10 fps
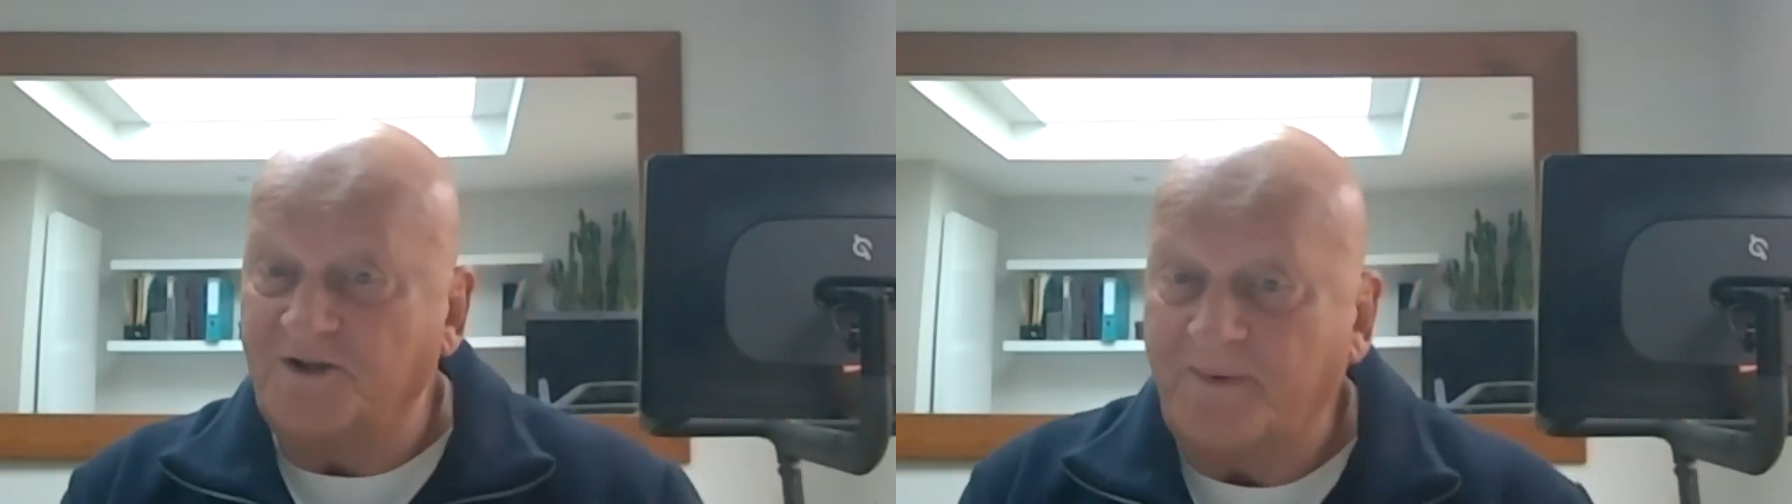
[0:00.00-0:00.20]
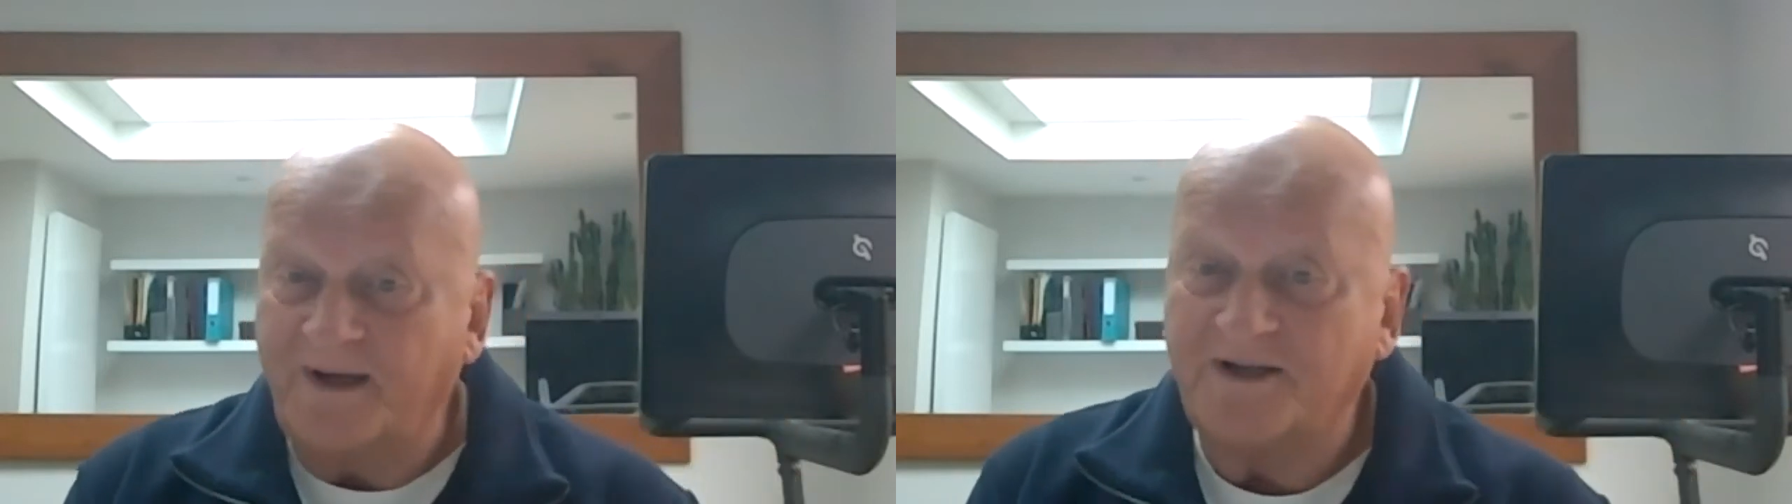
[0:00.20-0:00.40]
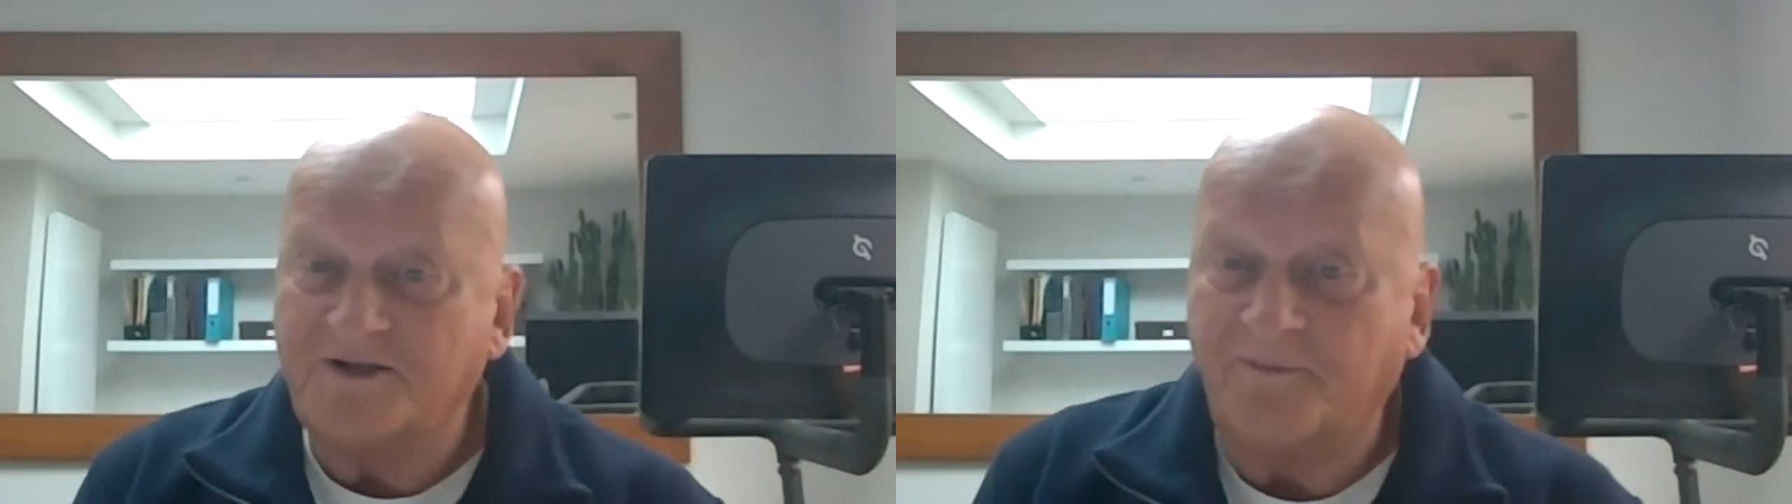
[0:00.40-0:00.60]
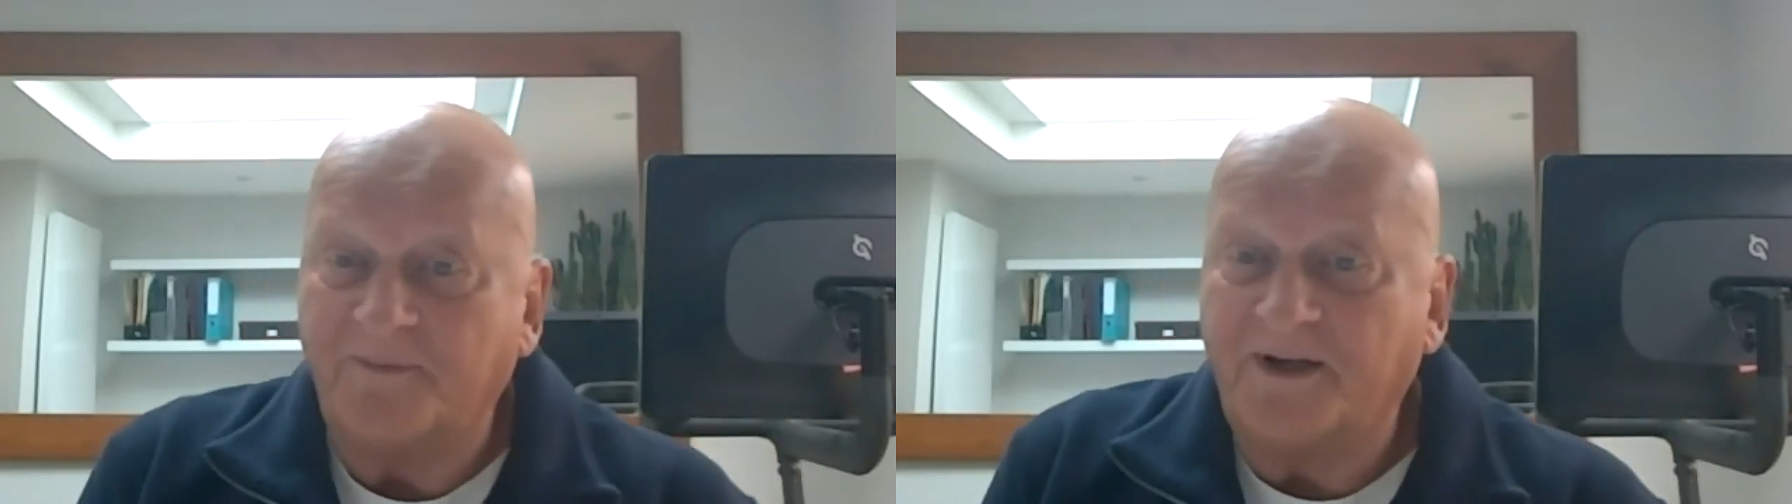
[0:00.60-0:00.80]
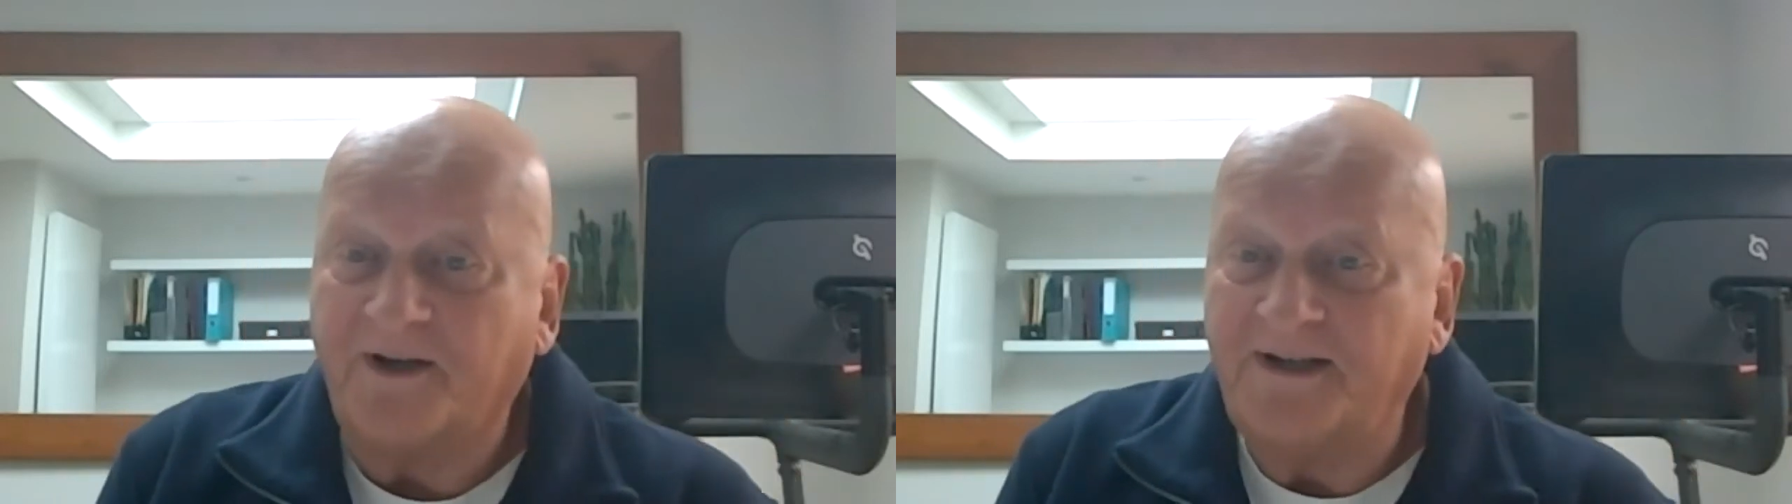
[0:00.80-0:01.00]
the Peloton
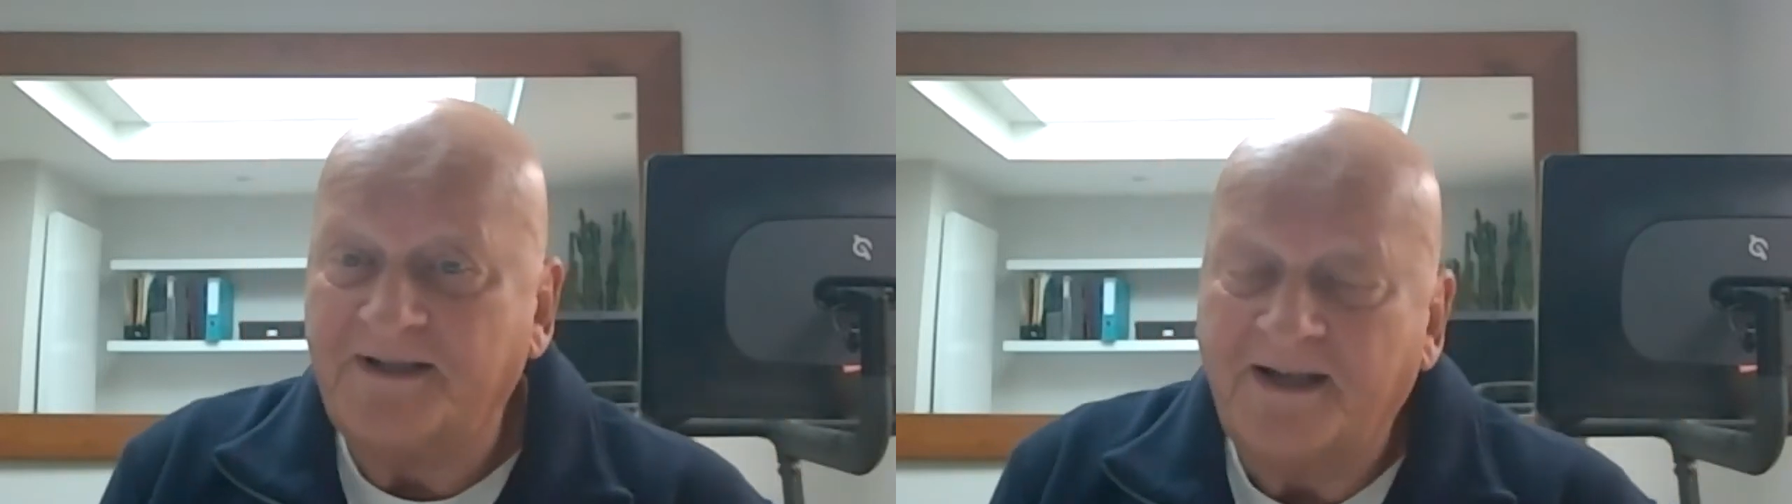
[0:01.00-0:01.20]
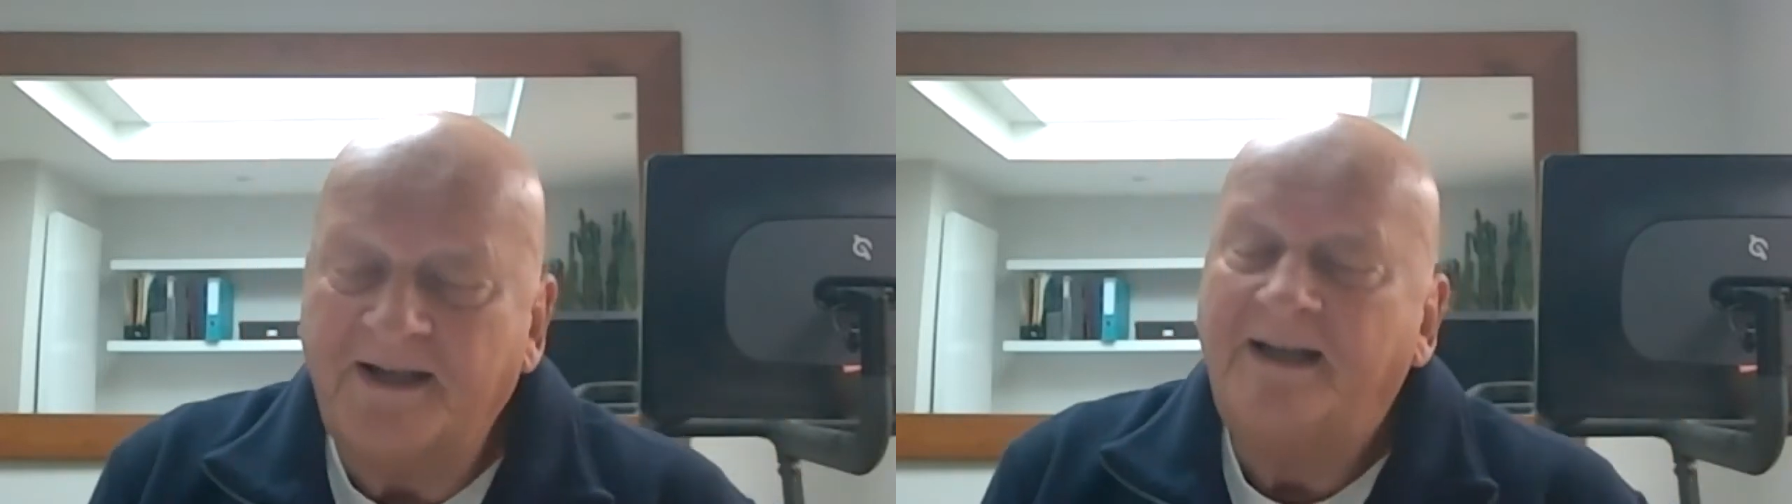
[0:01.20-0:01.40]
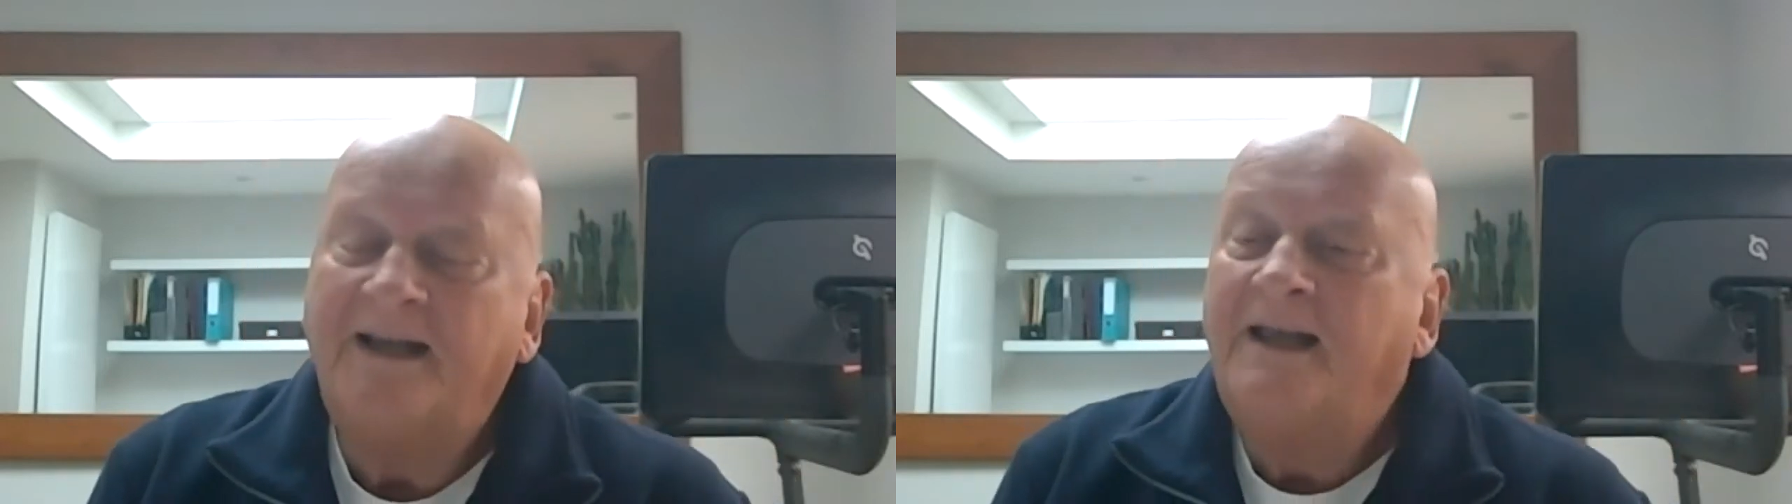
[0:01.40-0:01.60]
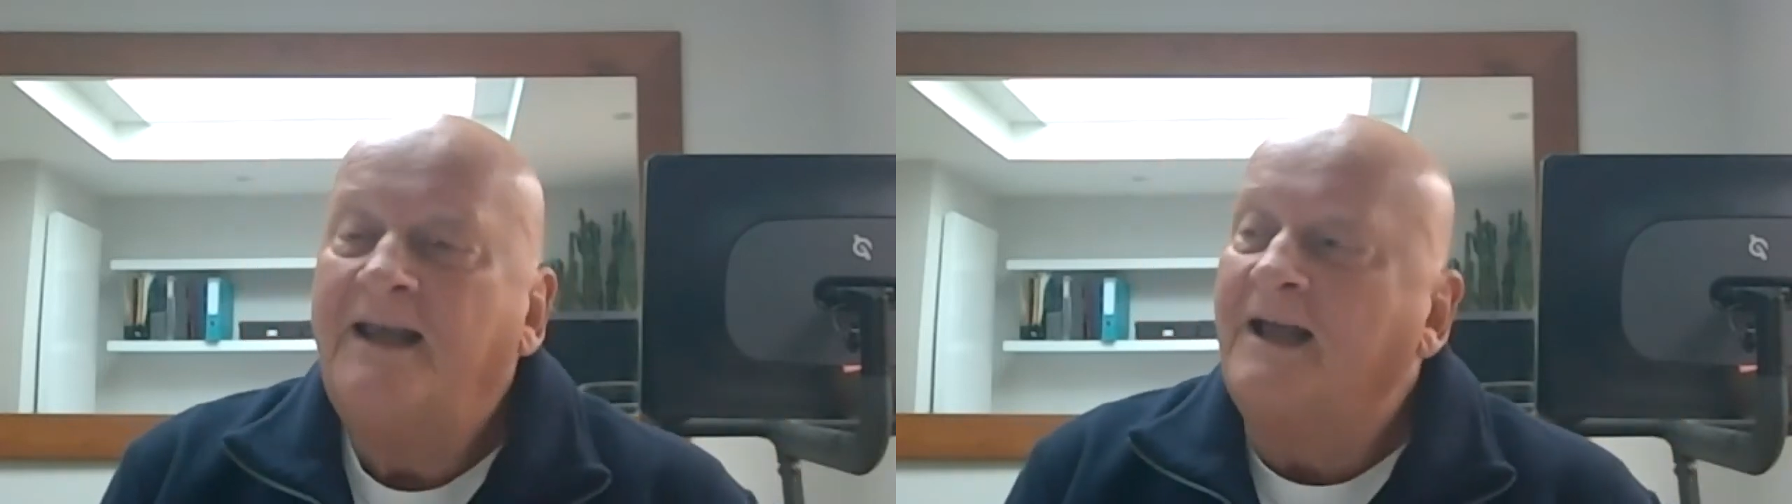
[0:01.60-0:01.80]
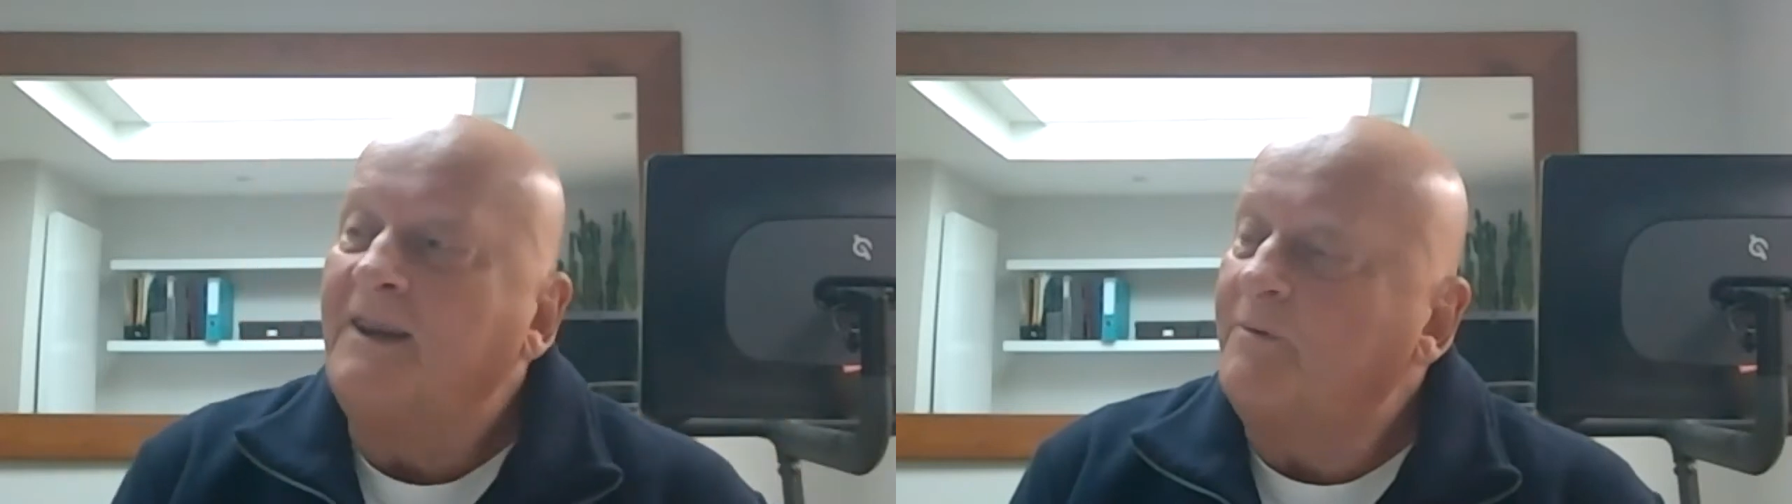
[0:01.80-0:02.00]
behind.
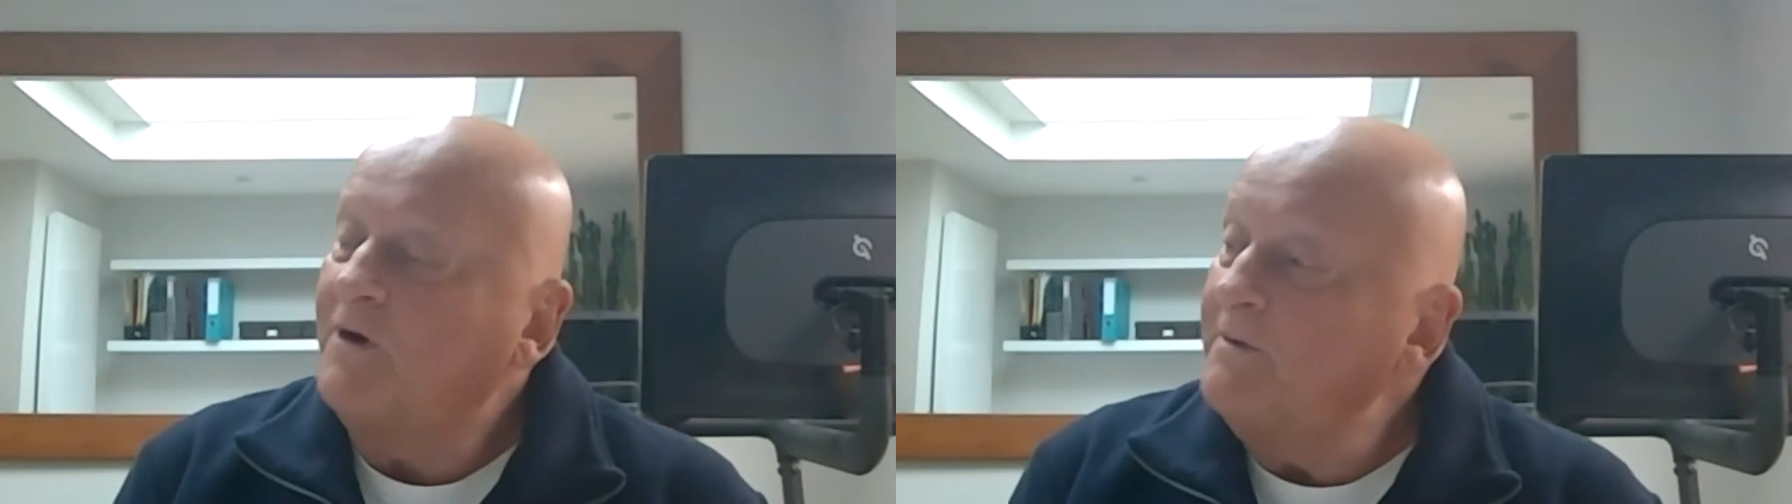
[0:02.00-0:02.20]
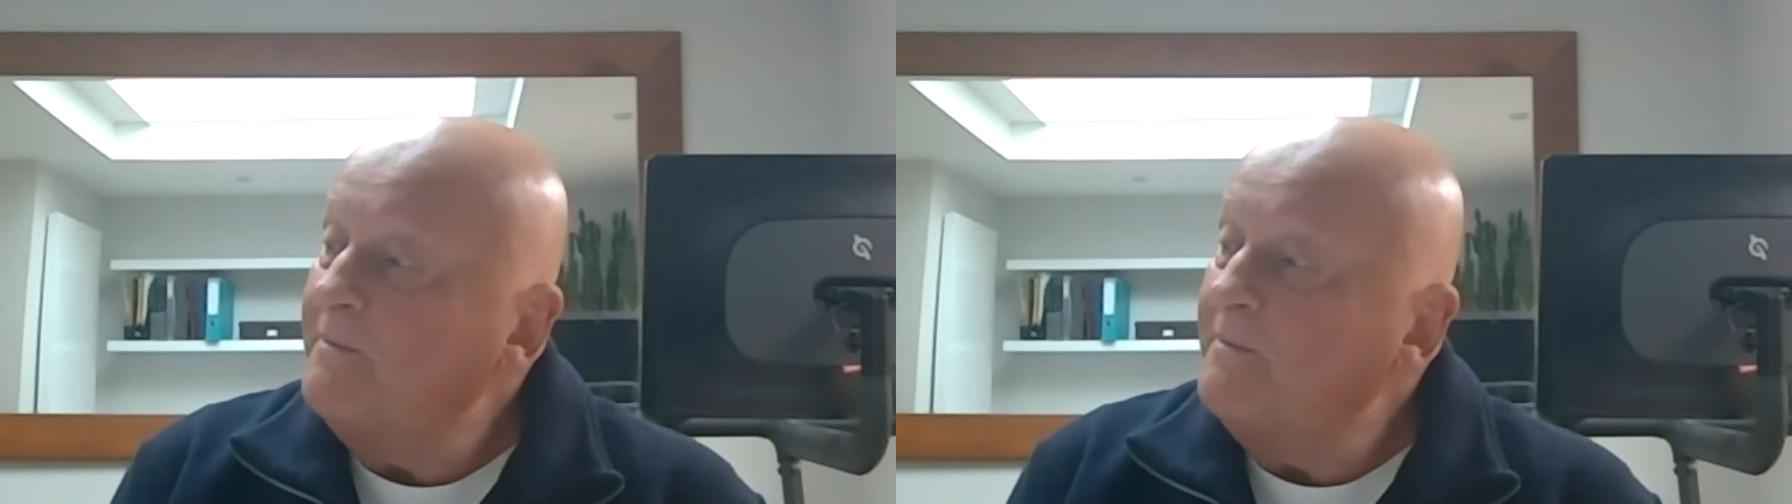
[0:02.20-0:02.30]
The problem